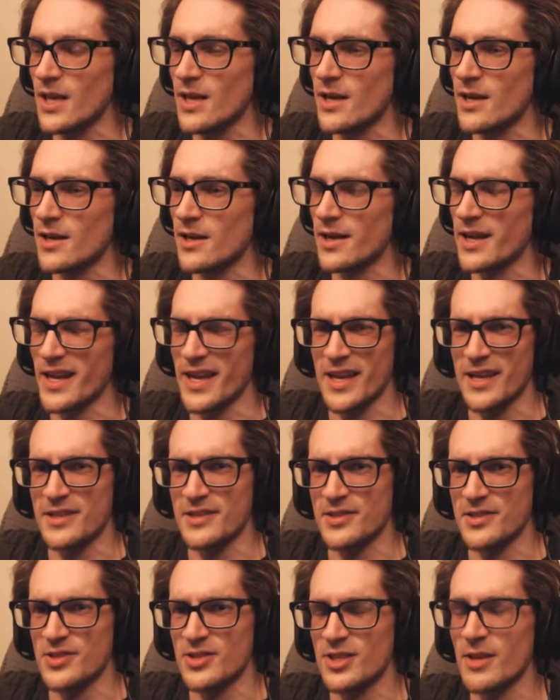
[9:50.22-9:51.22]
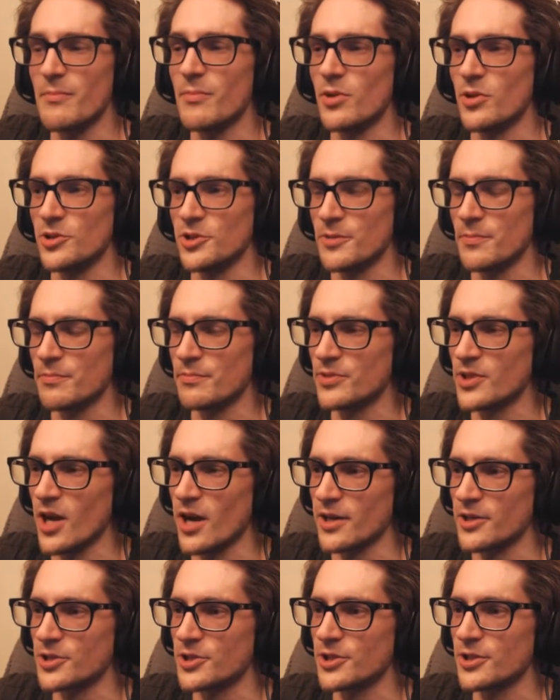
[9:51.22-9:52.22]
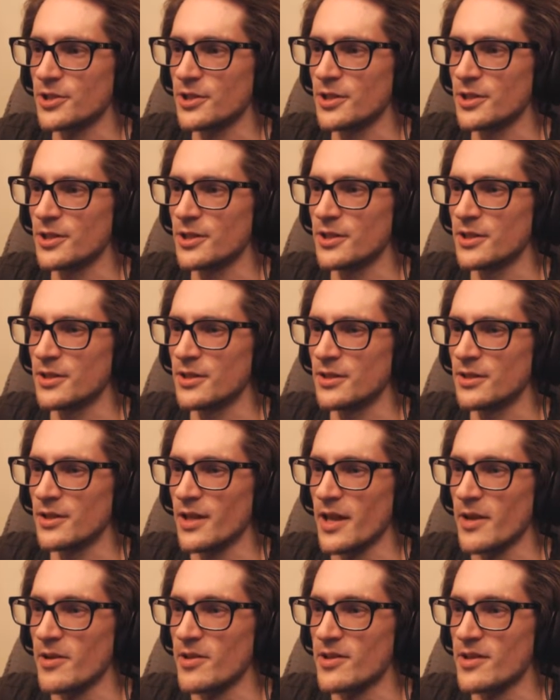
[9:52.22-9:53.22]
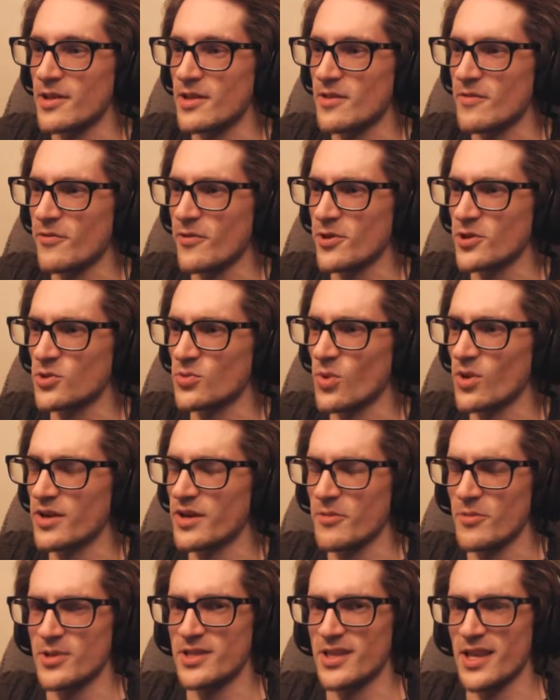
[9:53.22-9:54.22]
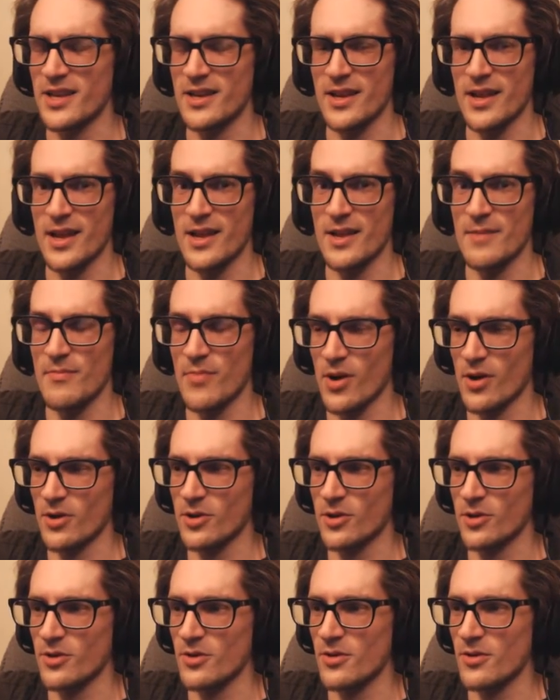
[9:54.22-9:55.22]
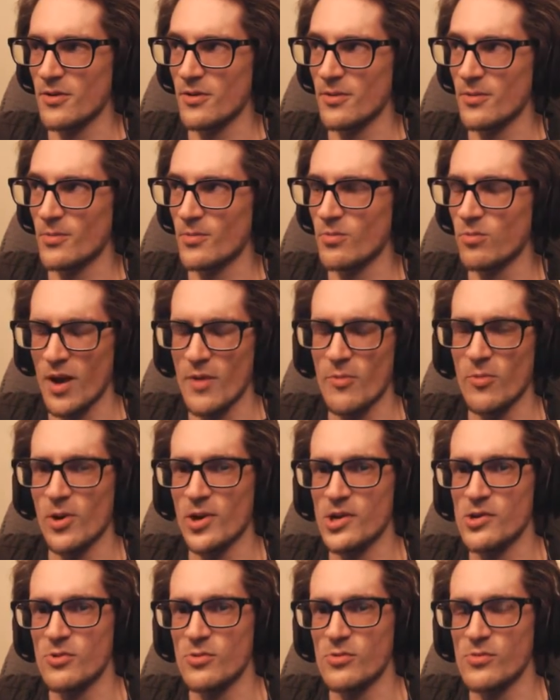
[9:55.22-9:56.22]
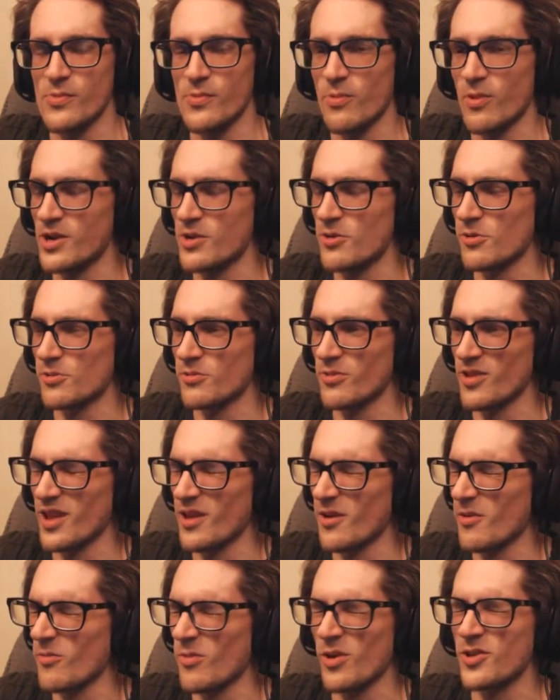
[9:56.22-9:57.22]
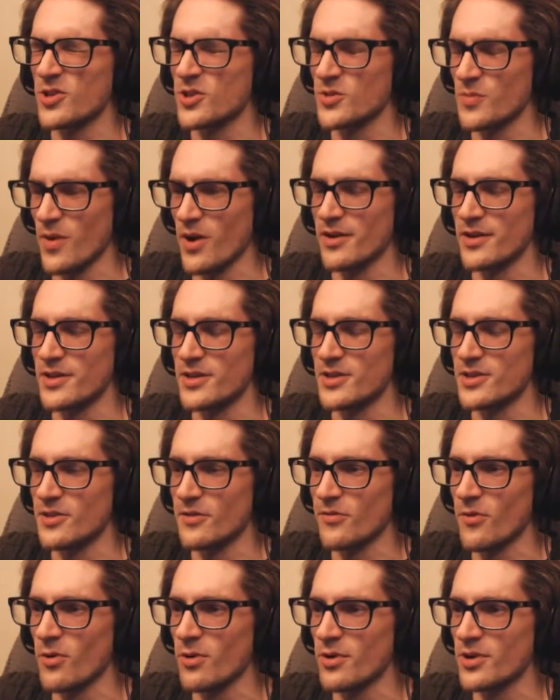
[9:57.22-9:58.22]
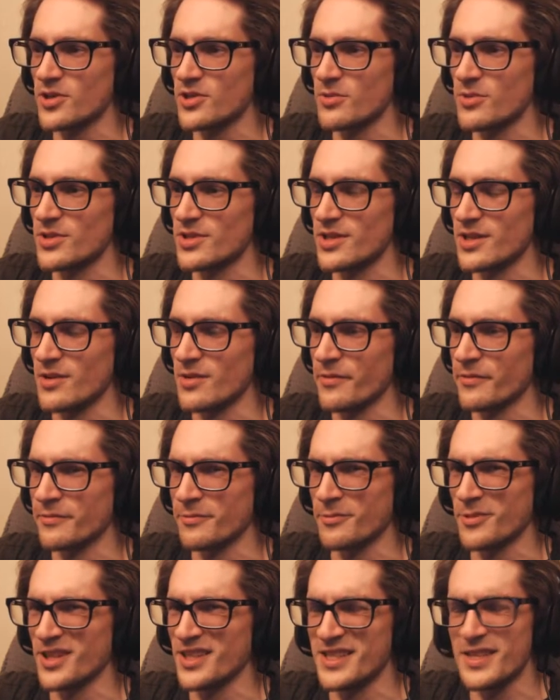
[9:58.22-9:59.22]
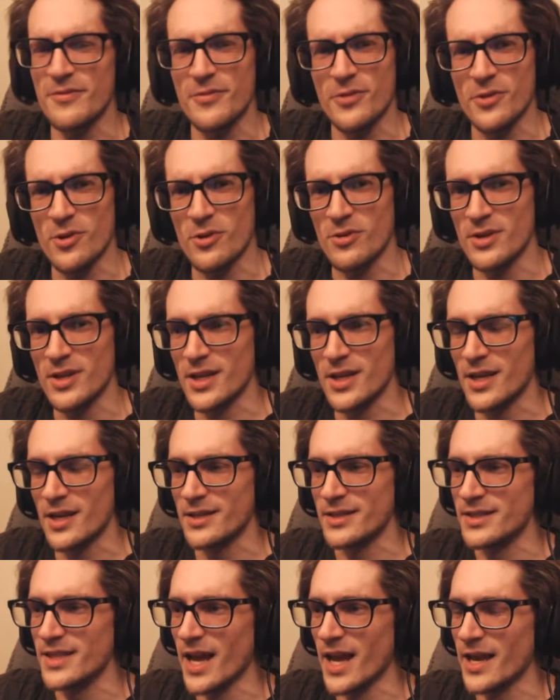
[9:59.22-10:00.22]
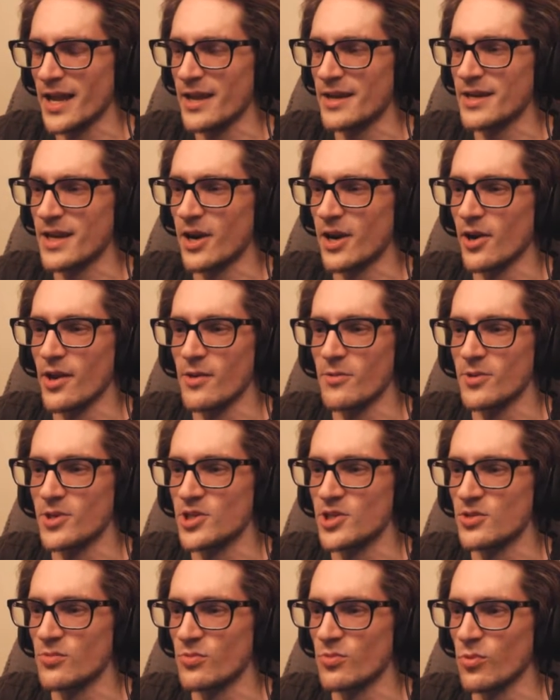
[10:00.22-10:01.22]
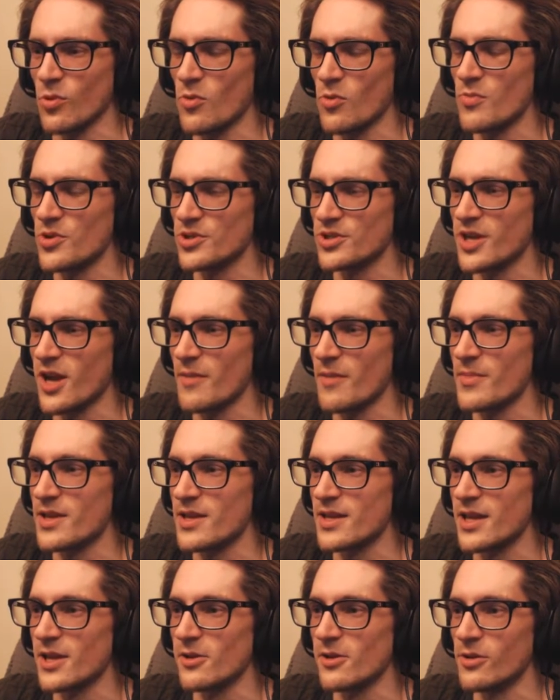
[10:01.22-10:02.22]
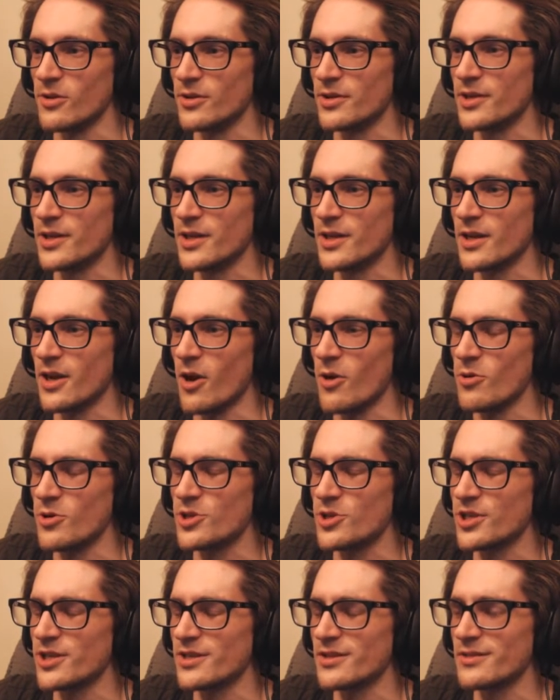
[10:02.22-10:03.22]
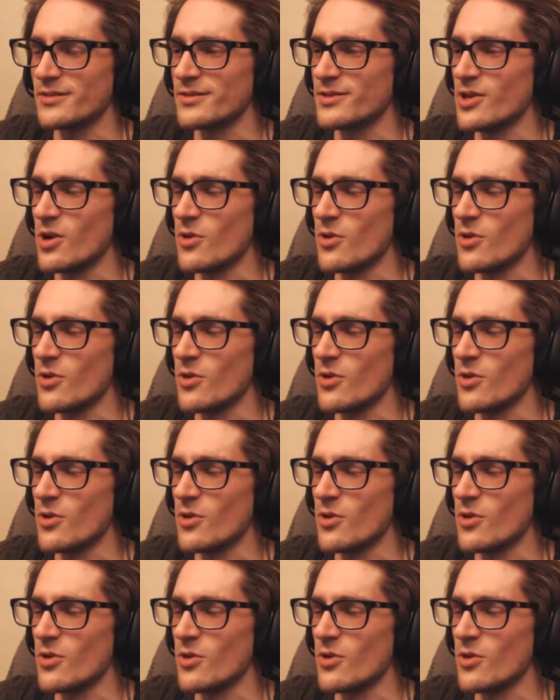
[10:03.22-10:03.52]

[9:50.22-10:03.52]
a hidden symbol to touch. Like in the first one, it was in a bunker right where you where the spawn is. The forest, it was in a really difficult dead-end area, which almost got me killed. Ocean,